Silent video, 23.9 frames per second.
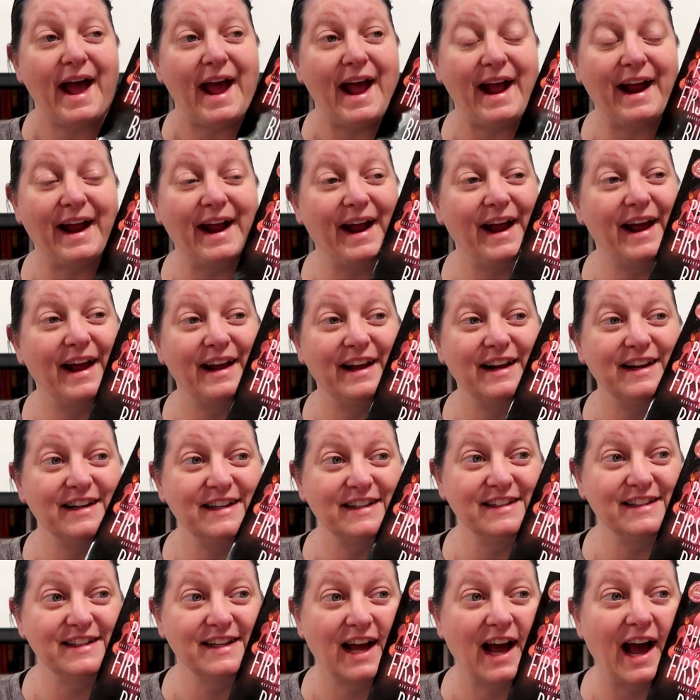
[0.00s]

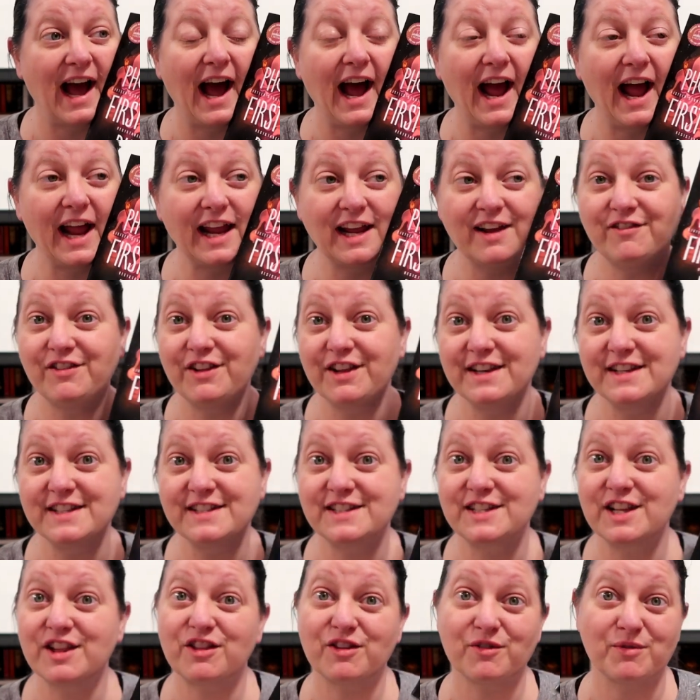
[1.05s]
And I give
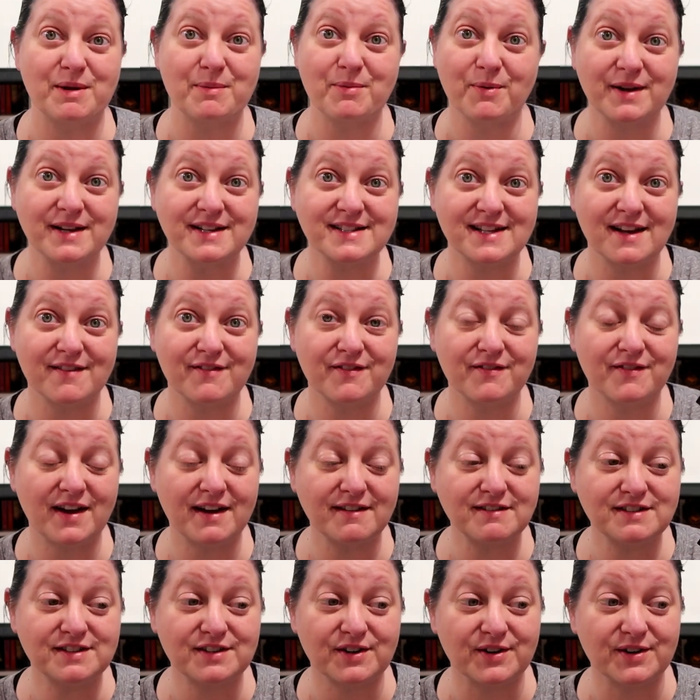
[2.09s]
this
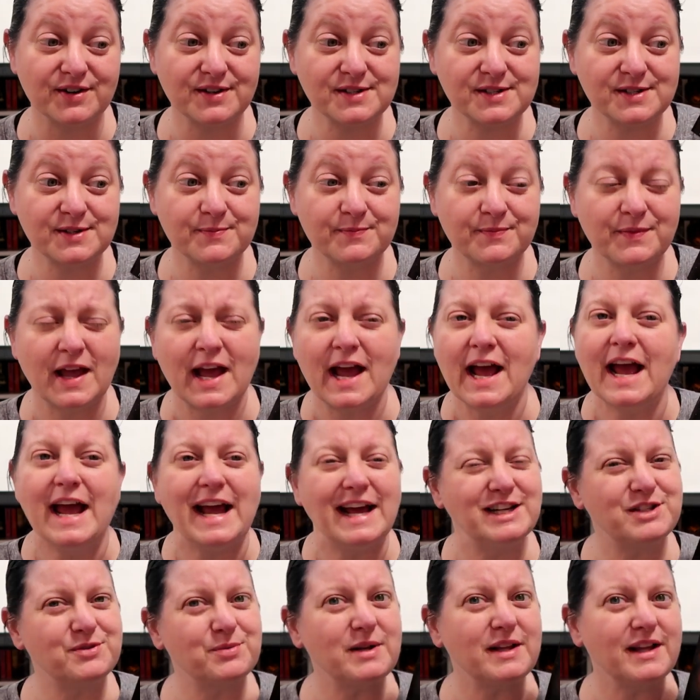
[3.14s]
3.75 stars.
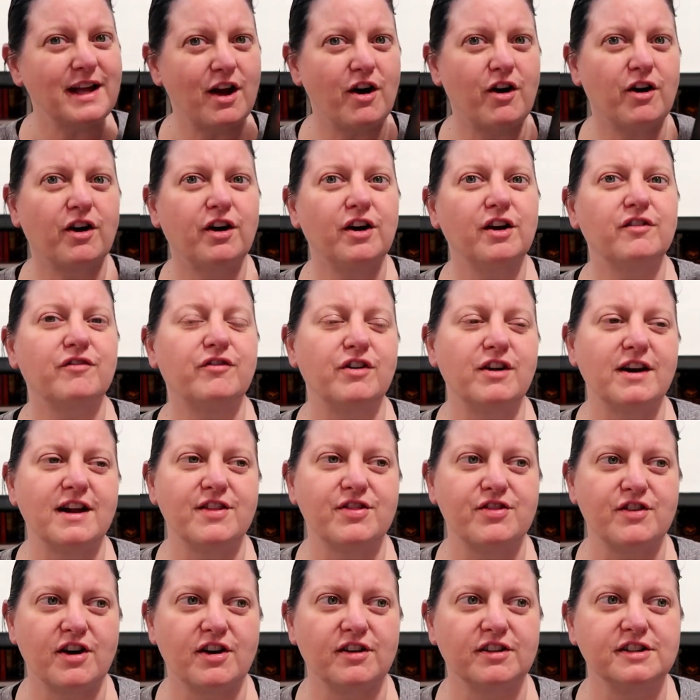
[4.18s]
It's really hard for an
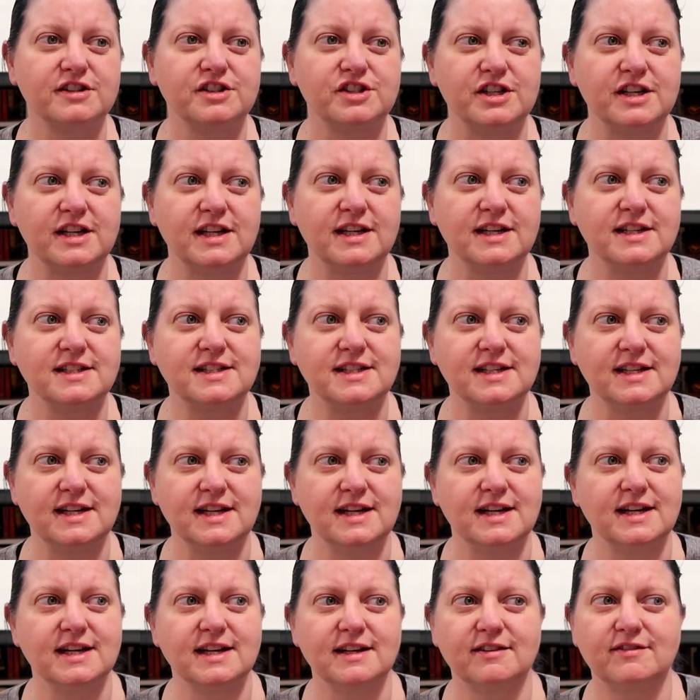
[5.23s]
anthology to
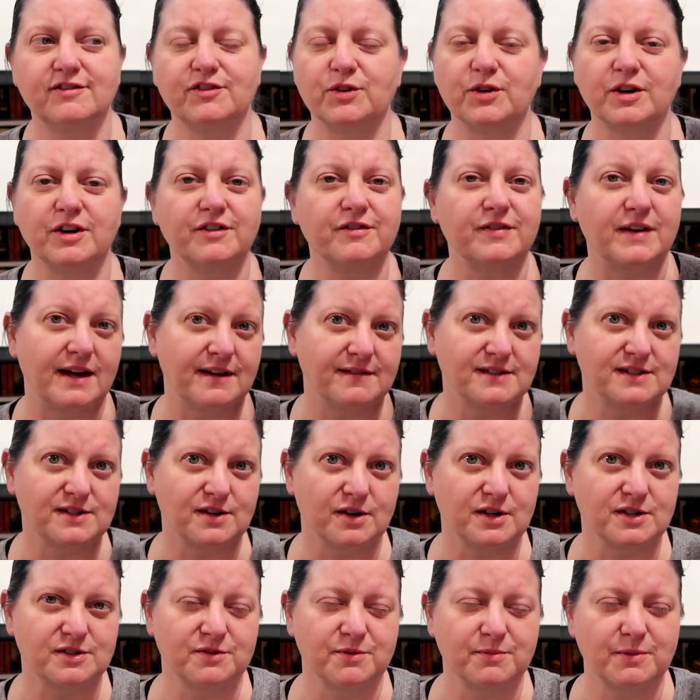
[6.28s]
get four or five
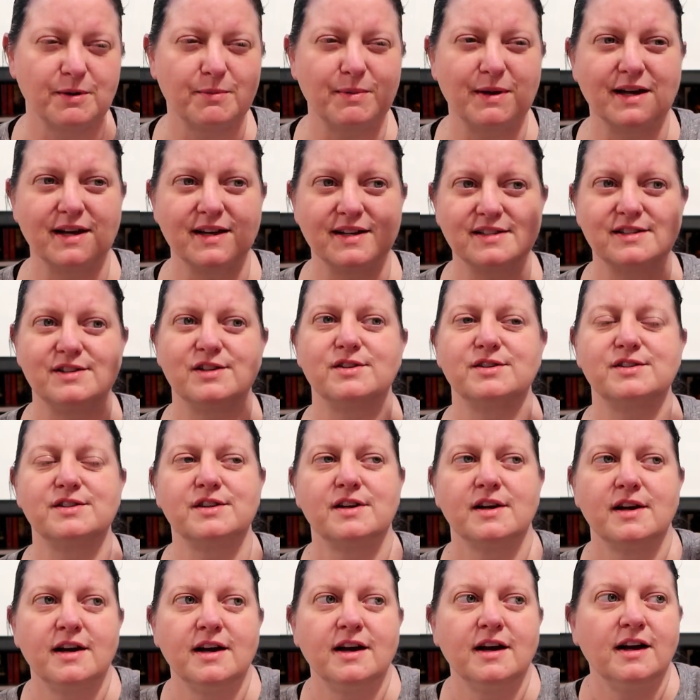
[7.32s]
stars from me because there's
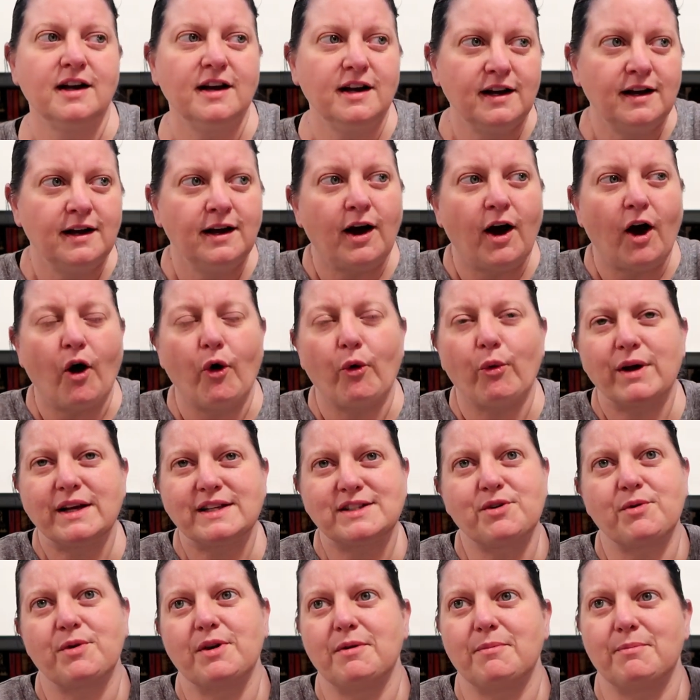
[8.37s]

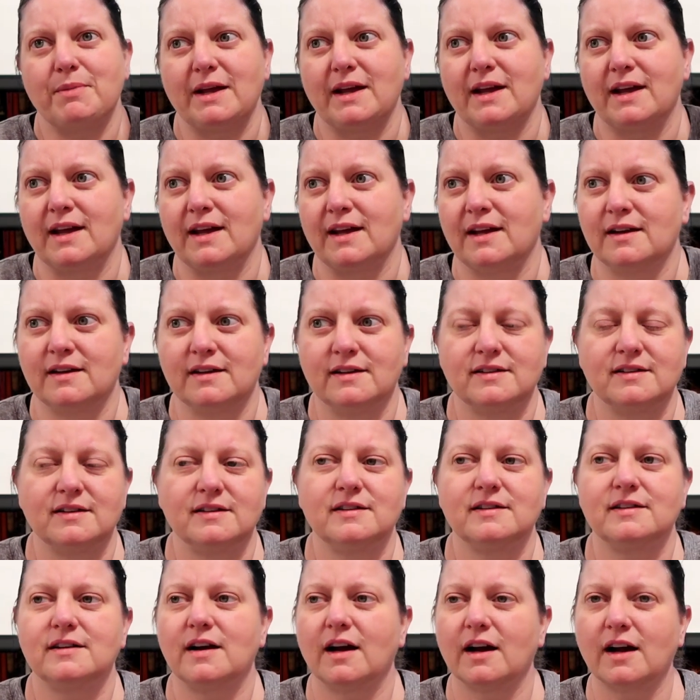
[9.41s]
always going to be
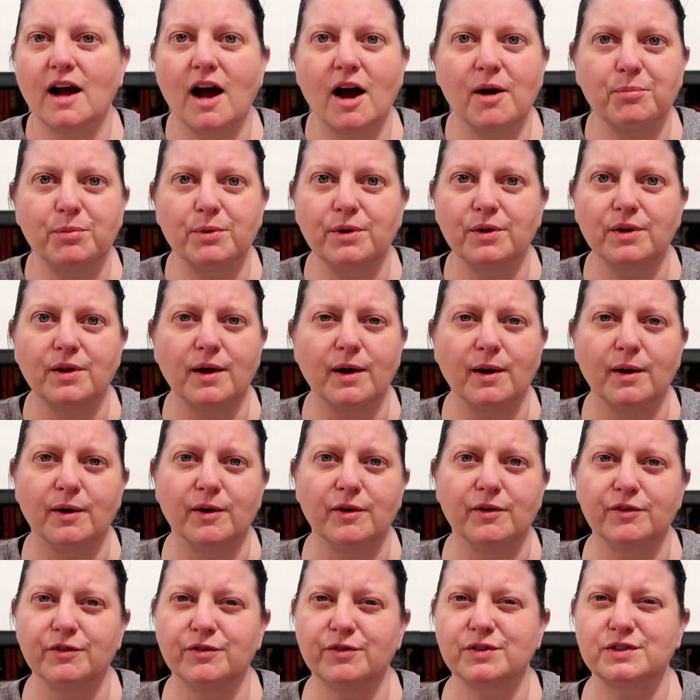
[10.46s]
a couple
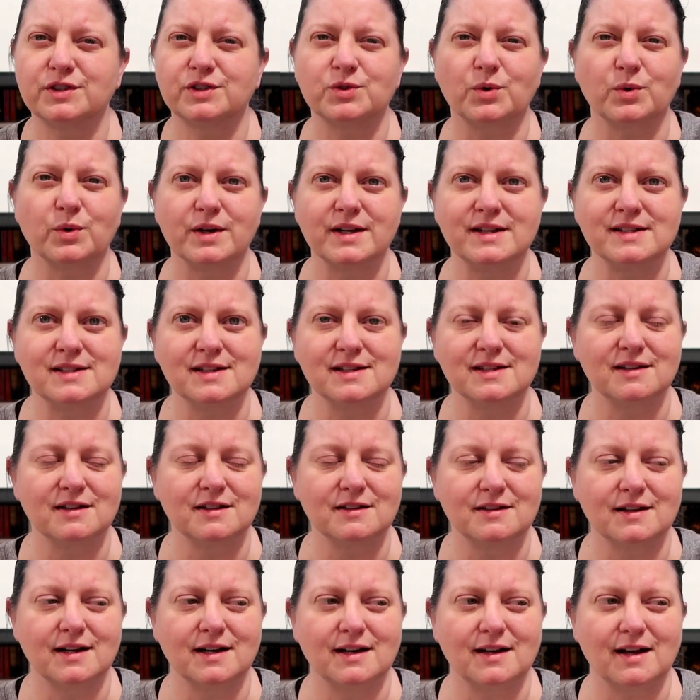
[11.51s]
of stories in
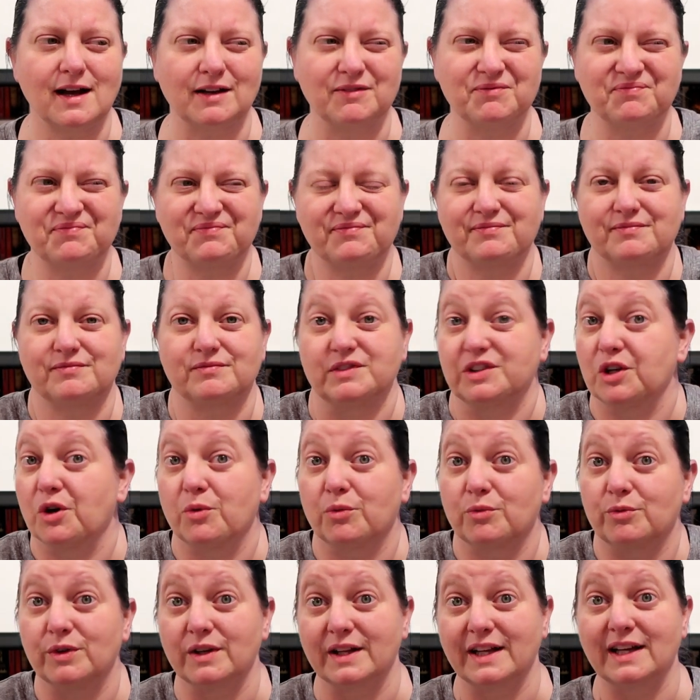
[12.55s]
there that
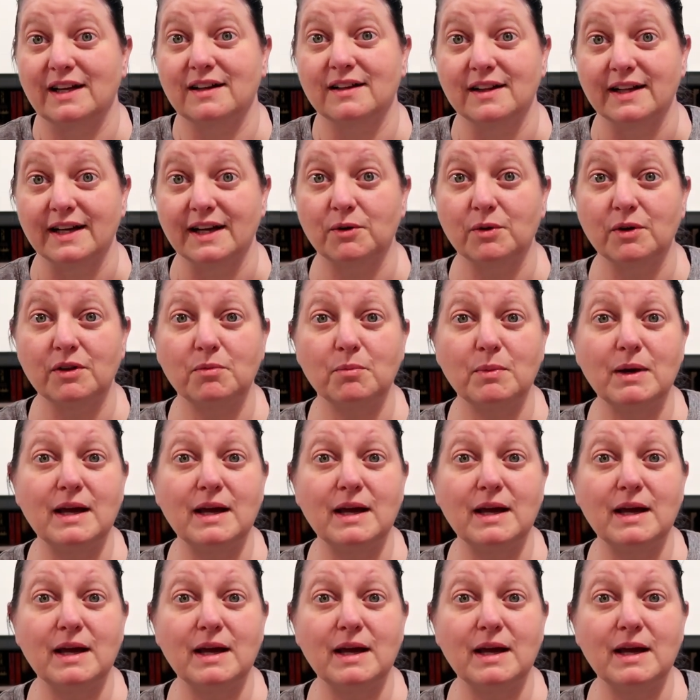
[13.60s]
don't really click with